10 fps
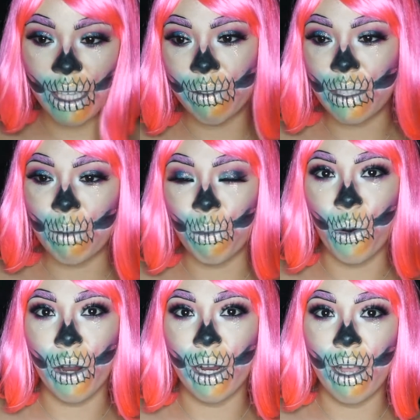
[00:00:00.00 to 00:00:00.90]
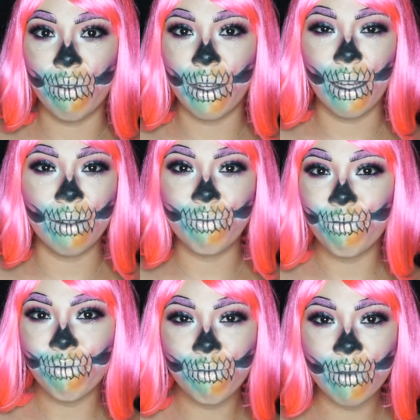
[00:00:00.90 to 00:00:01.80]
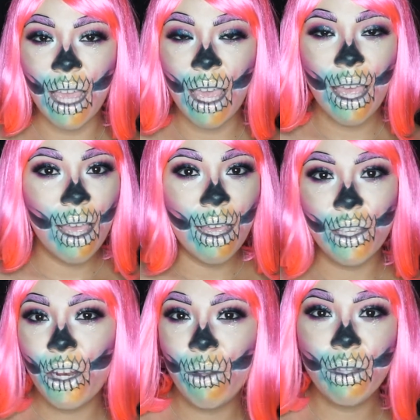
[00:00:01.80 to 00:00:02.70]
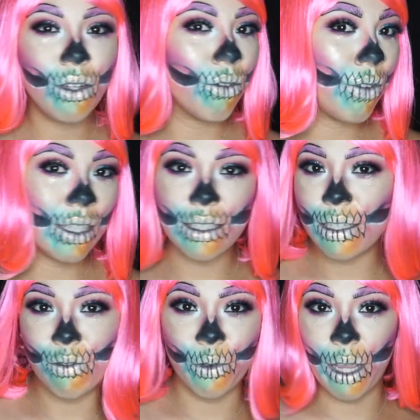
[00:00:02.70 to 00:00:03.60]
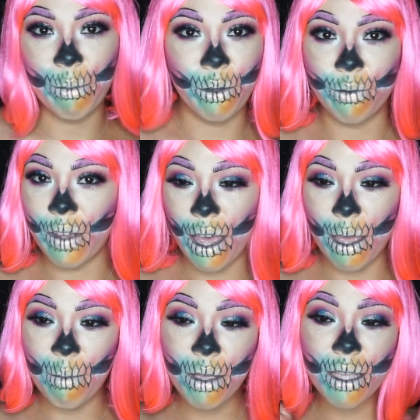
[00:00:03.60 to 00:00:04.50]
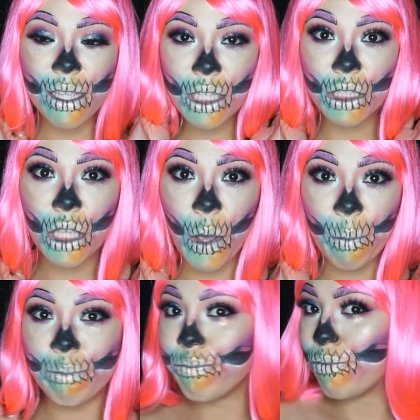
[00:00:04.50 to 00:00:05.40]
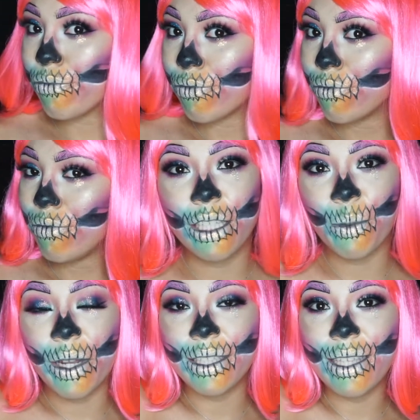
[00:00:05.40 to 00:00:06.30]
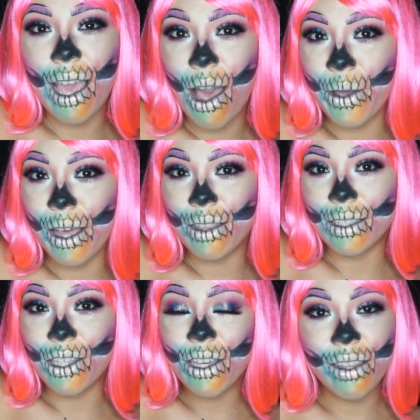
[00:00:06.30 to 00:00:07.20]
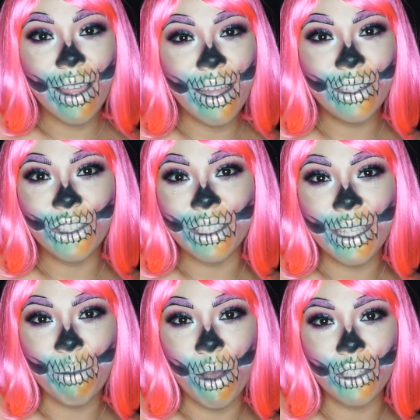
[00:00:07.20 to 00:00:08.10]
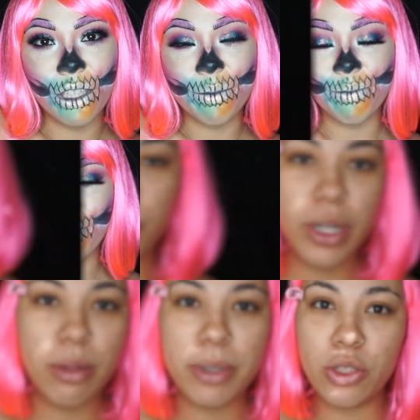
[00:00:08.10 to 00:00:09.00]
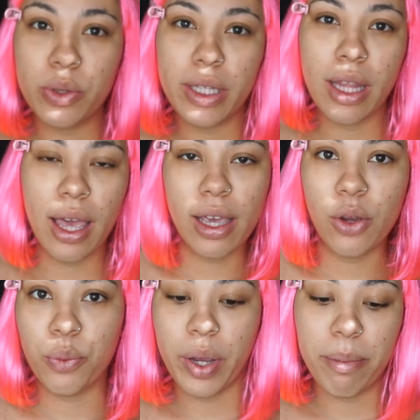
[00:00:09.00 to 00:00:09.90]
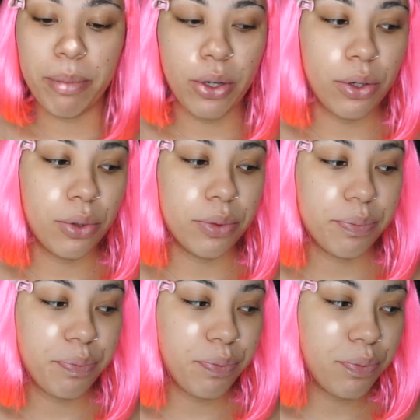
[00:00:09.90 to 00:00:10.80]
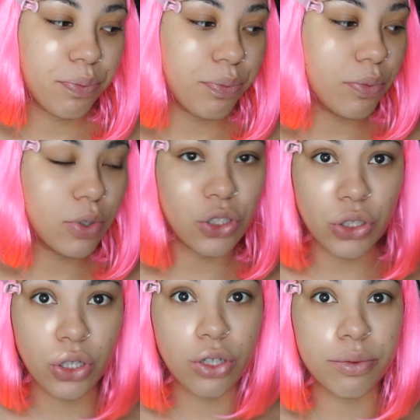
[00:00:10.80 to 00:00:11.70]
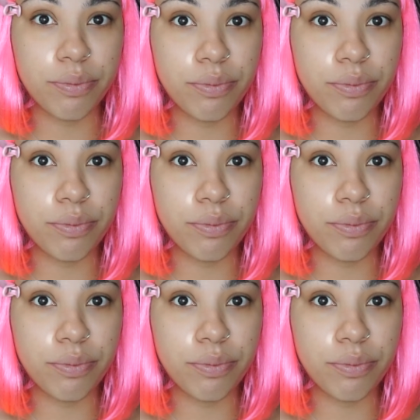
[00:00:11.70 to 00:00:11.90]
gives it more of a, you know, a little festive rainbow vibe. So if you guys want to see how I got this look, then just keep watching. So we're going to be doing like a rainbow skull.